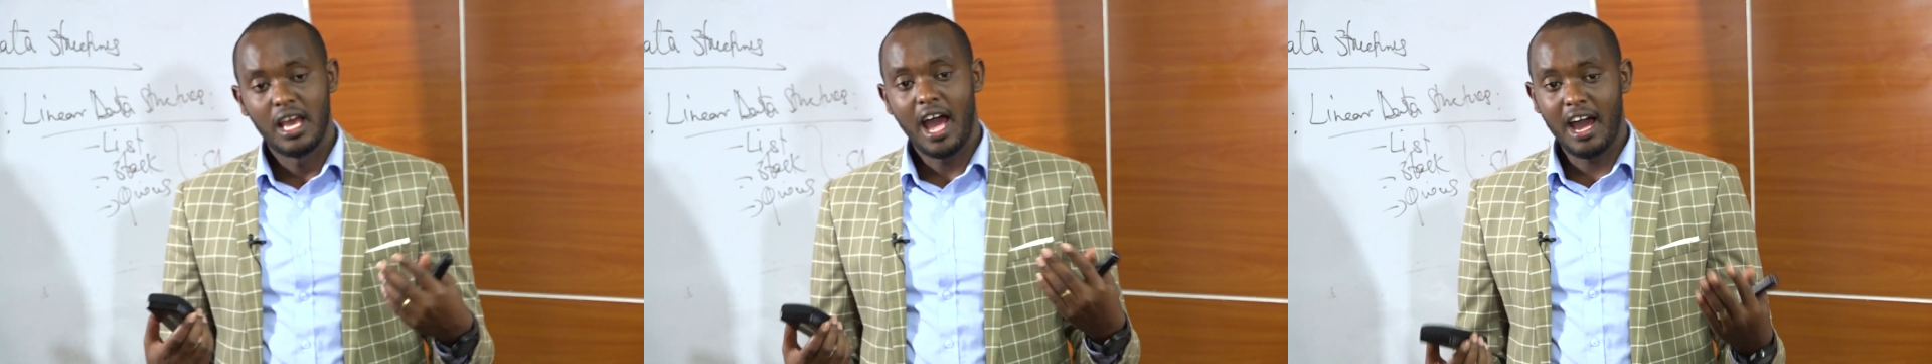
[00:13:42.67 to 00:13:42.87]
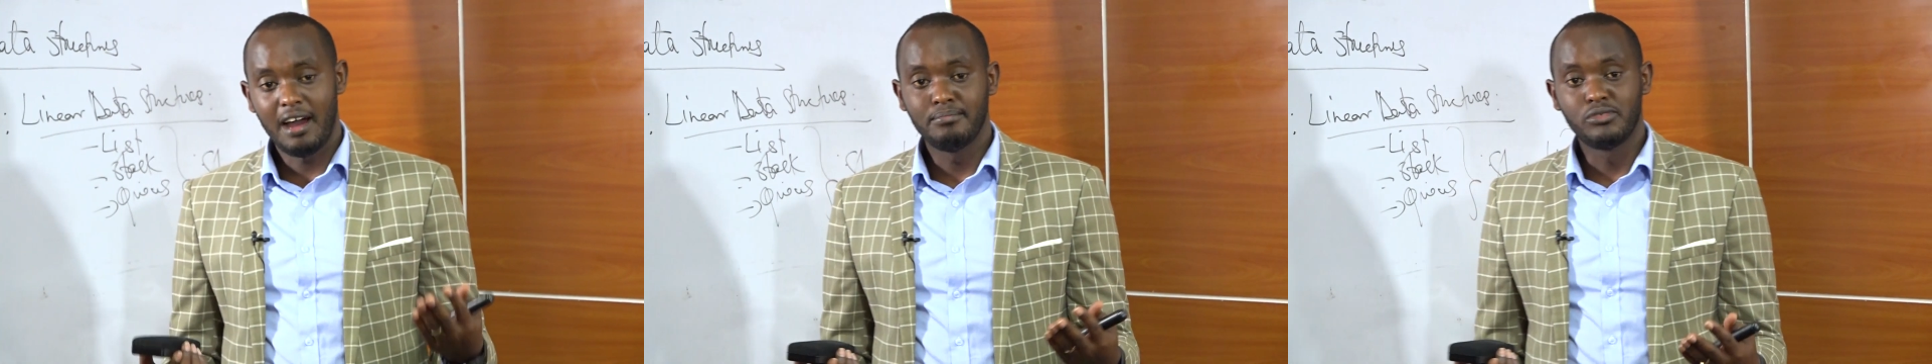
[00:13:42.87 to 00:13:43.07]

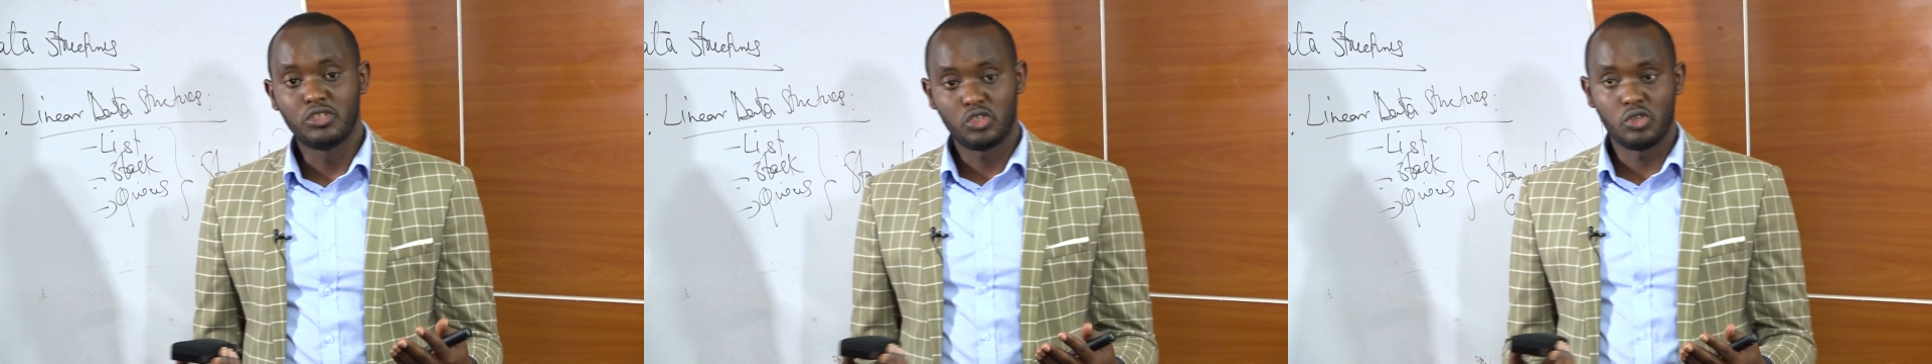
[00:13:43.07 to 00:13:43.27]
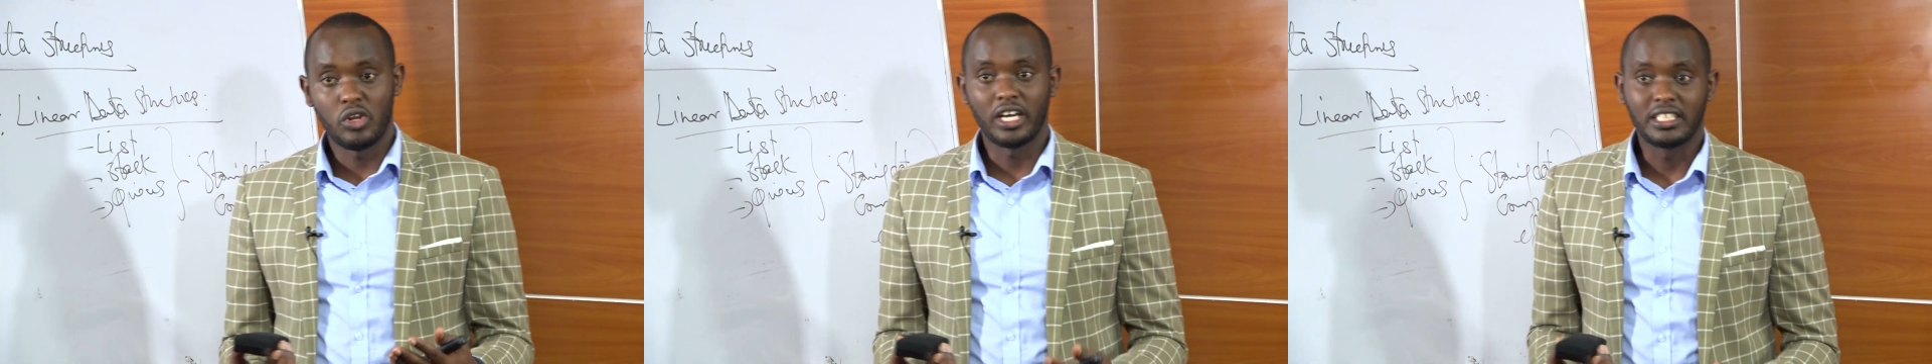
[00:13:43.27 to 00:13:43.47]

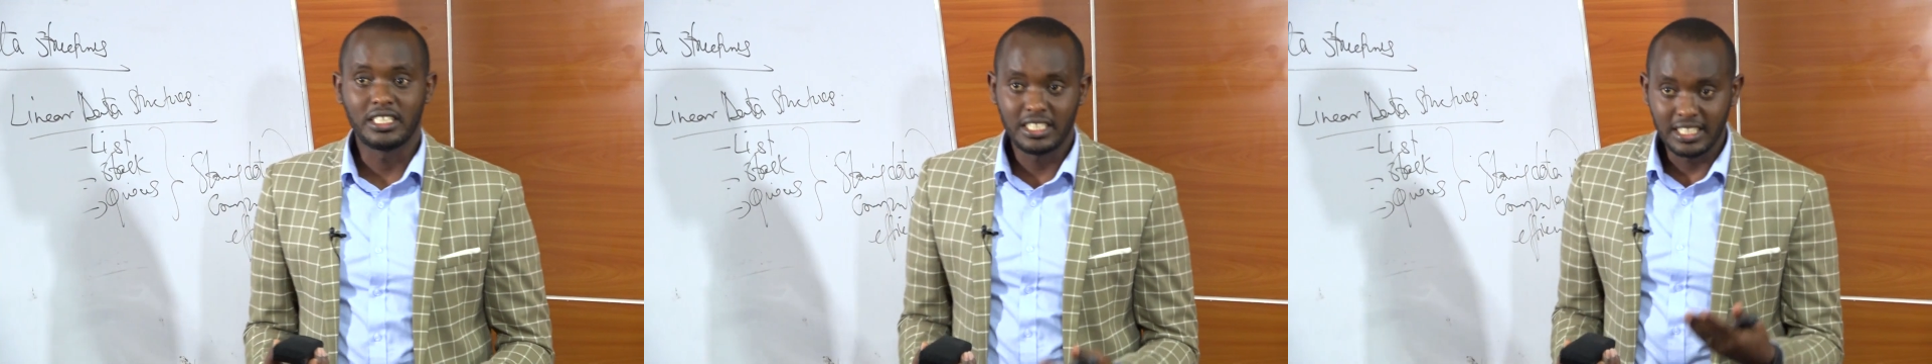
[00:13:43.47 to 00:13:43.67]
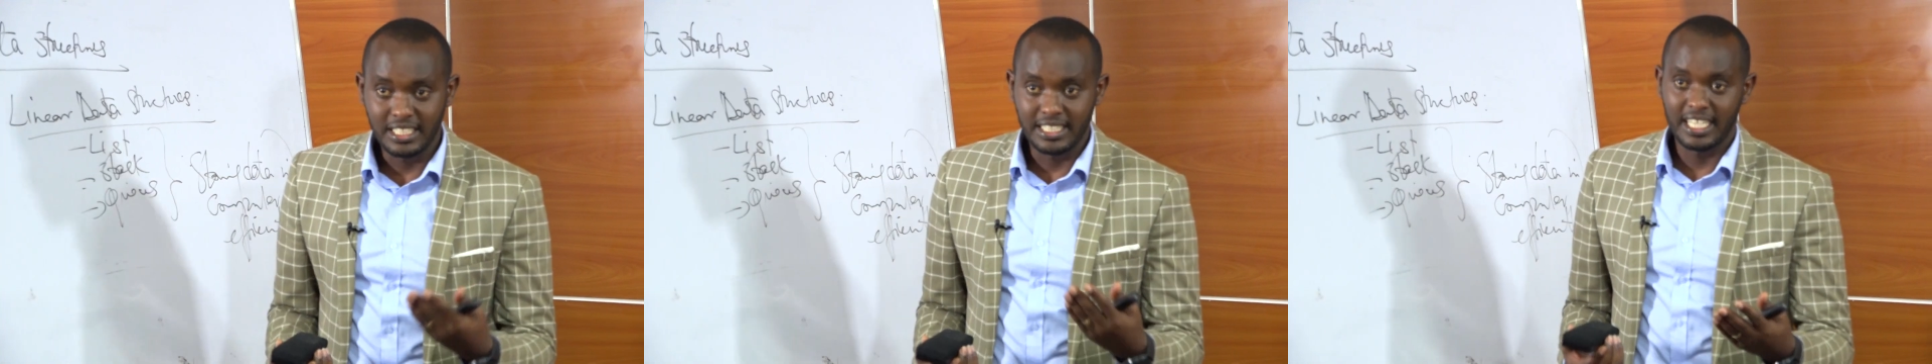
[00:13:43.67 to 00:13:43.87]

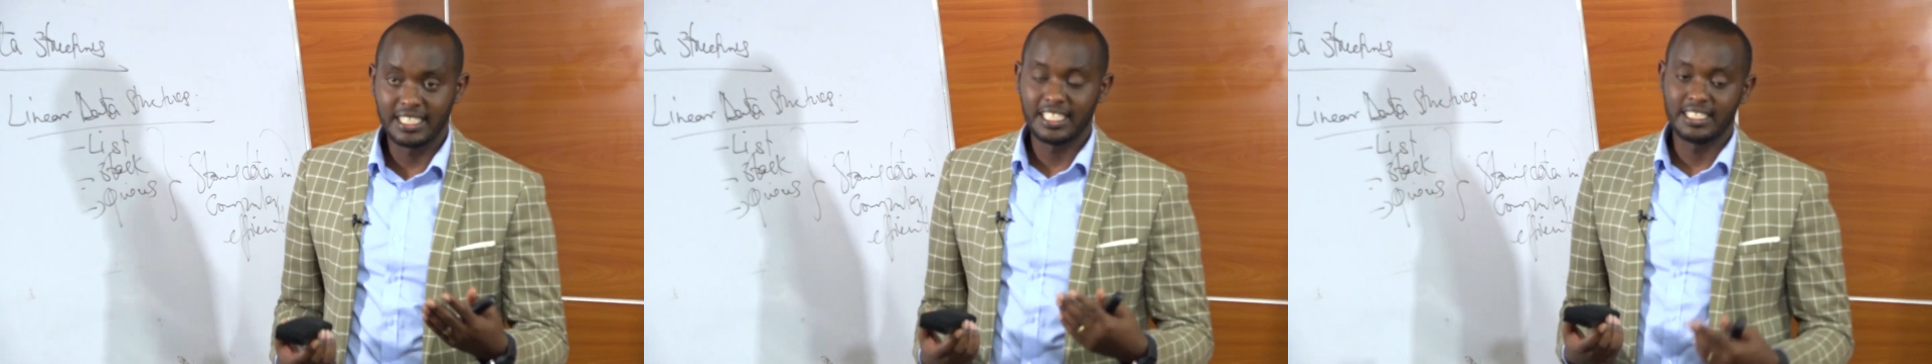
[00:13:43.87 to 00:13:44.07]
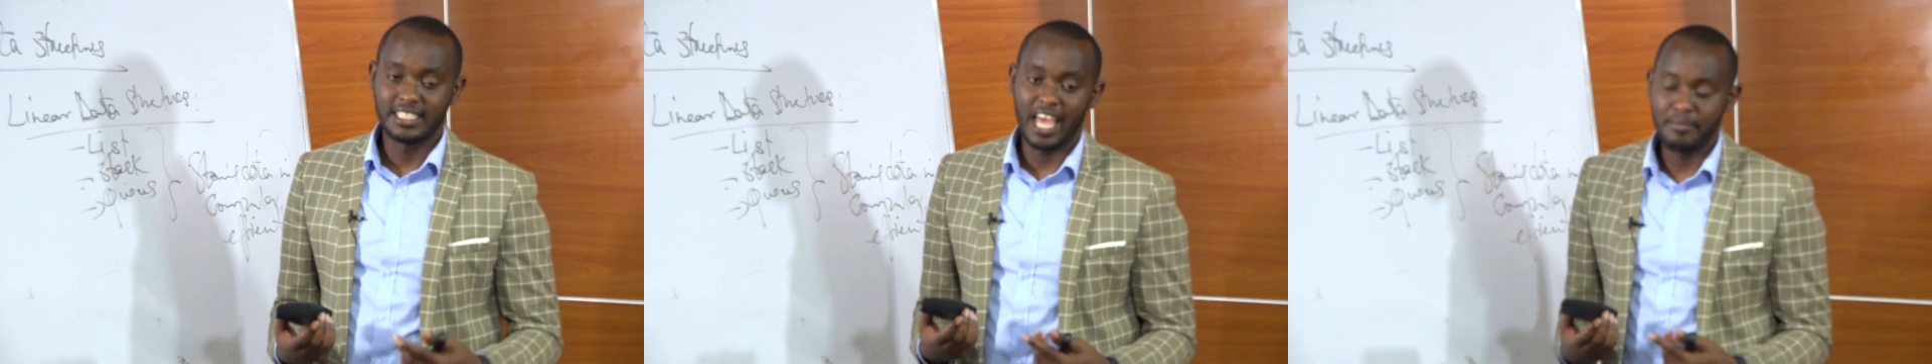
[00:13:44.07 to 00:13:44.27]
abstract
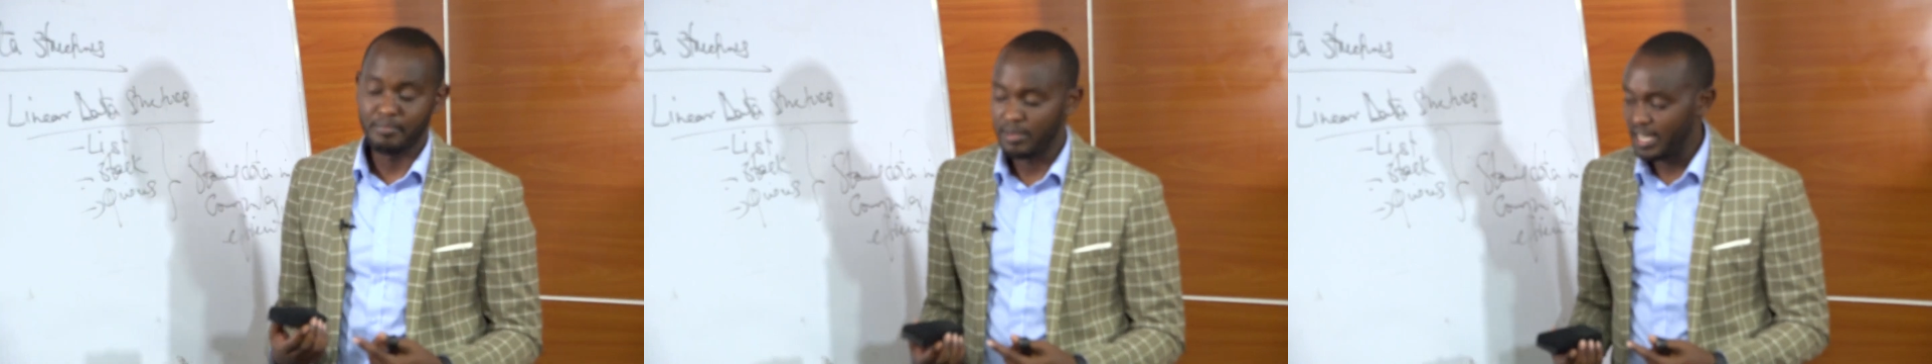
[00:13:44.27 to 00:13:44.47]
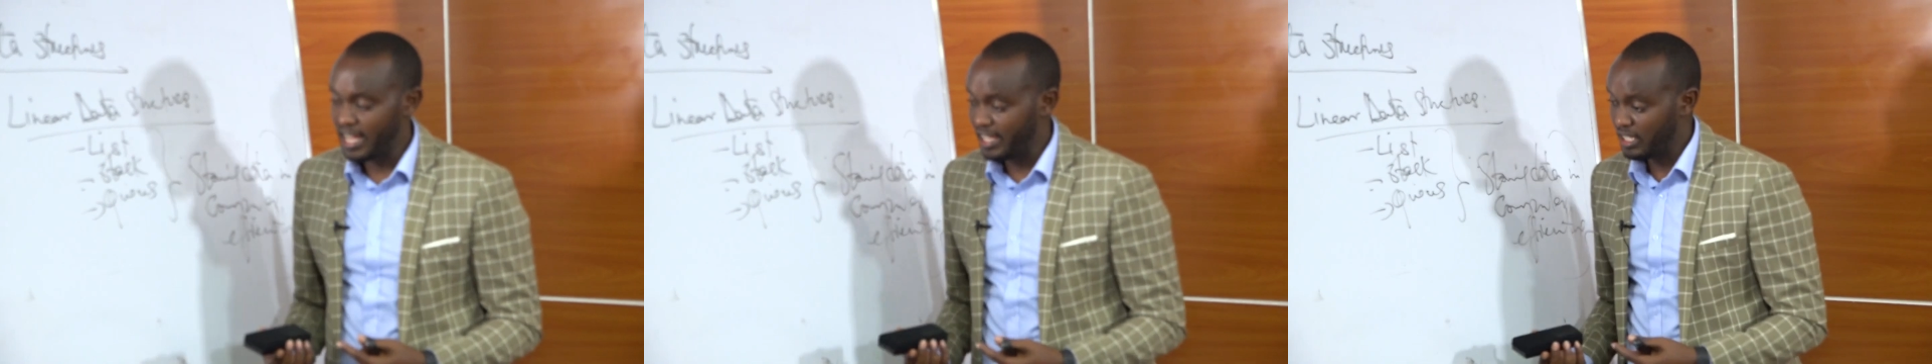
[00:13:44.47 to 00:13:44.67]
data
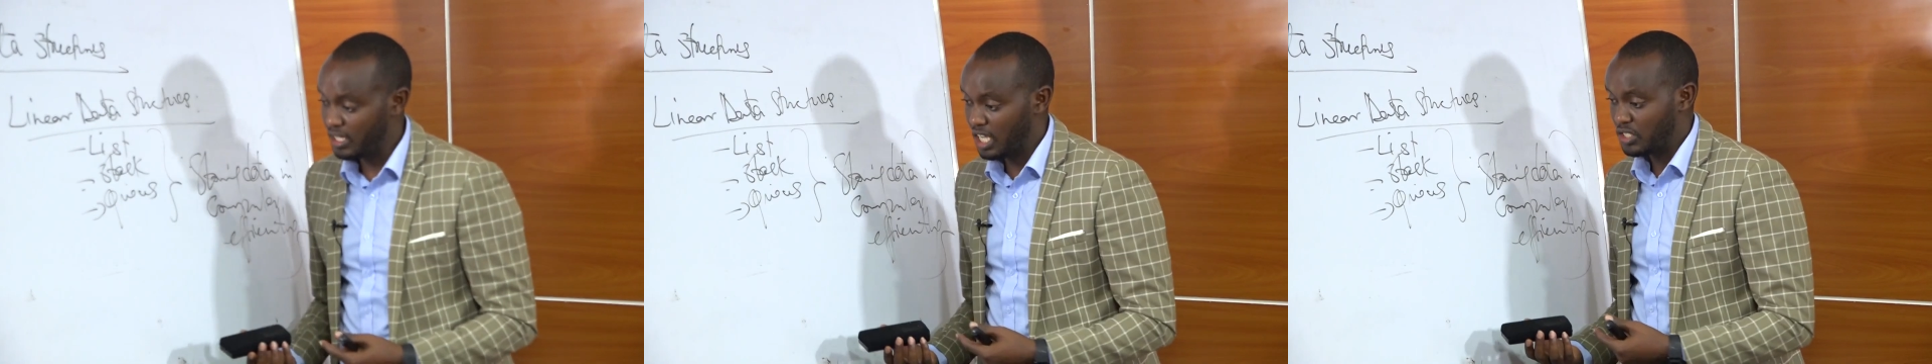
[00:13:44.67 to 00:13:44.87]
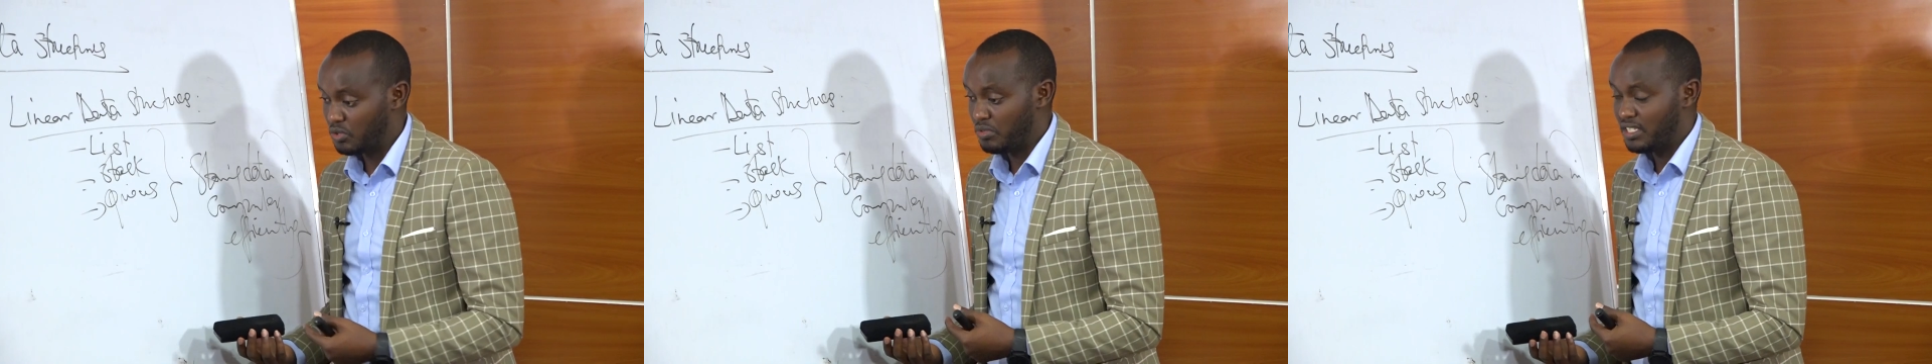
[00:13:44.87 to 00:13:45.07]
type, like
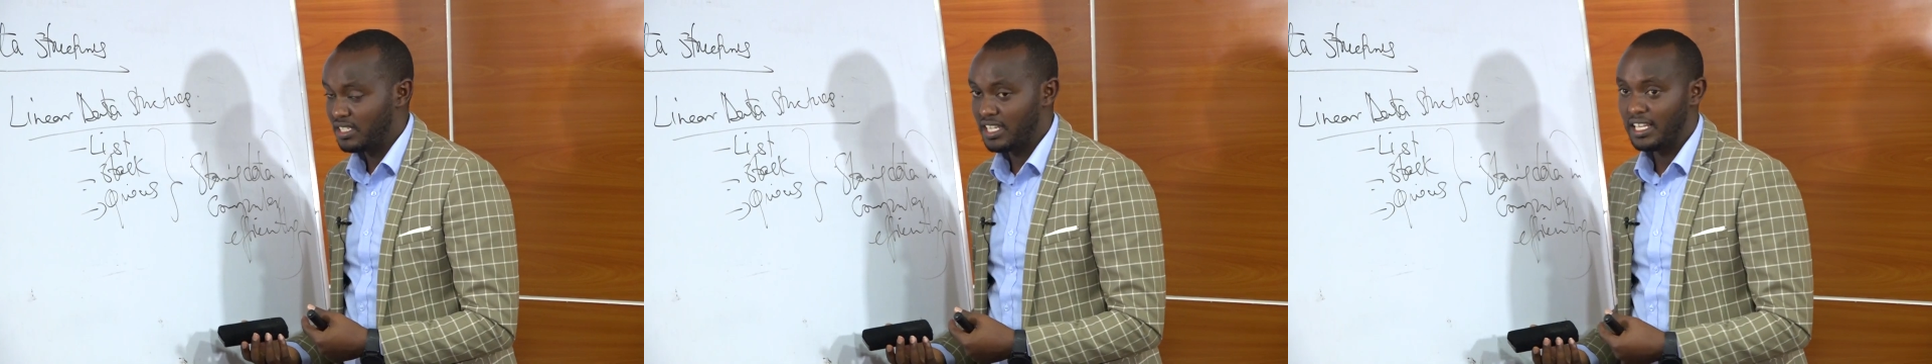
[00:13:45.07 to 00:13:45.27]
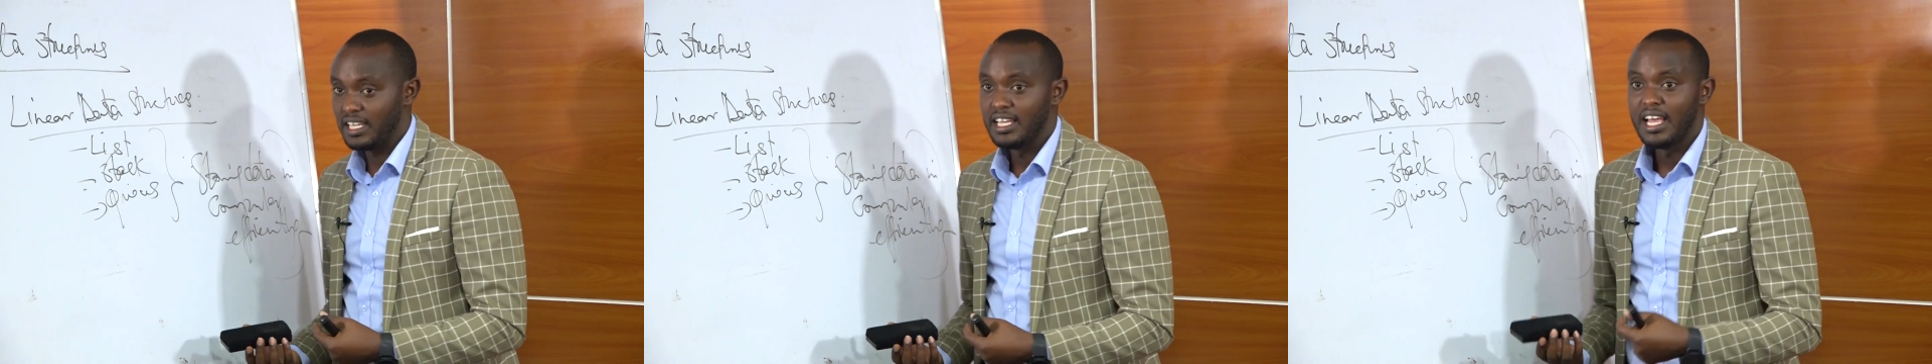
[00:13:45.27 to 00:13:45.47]
as we
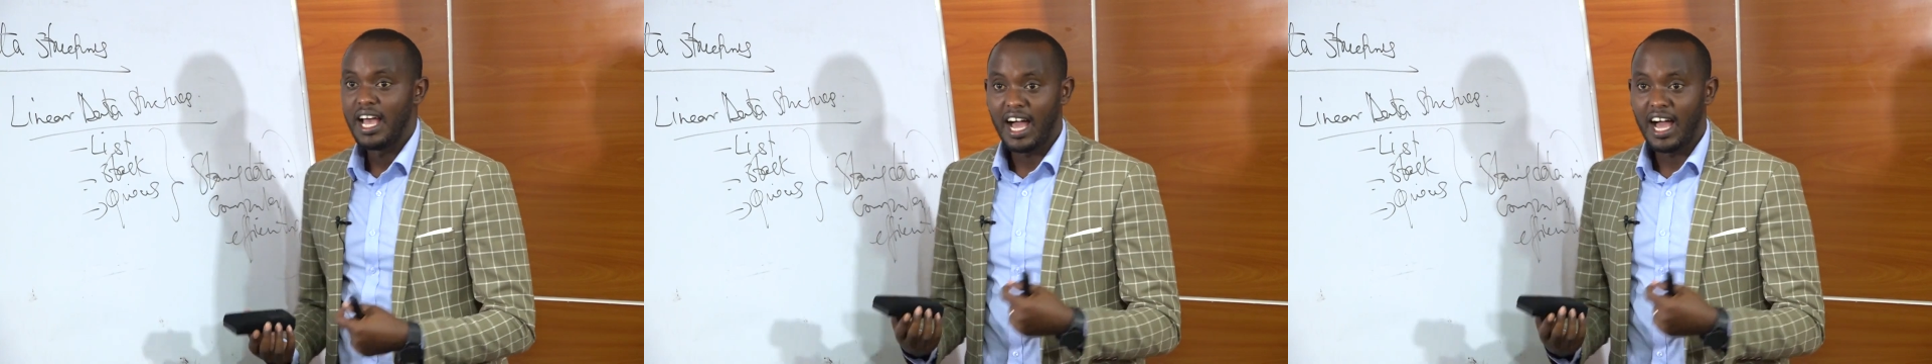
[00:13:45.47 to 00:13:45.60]
say.